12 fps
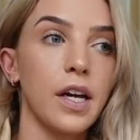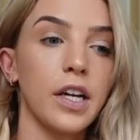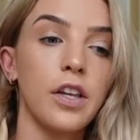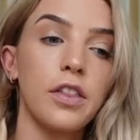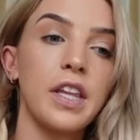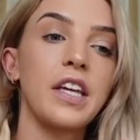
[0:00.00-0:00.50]

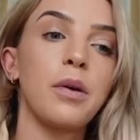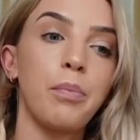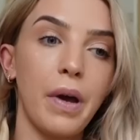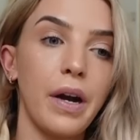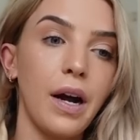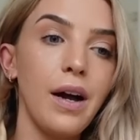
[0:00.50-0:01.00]
Like you think you're
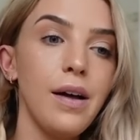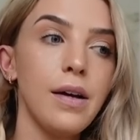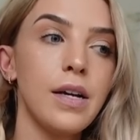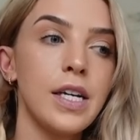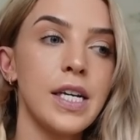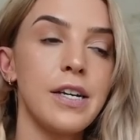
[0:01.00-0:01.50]
better
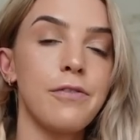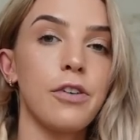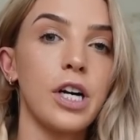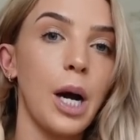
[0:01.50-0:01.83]
for a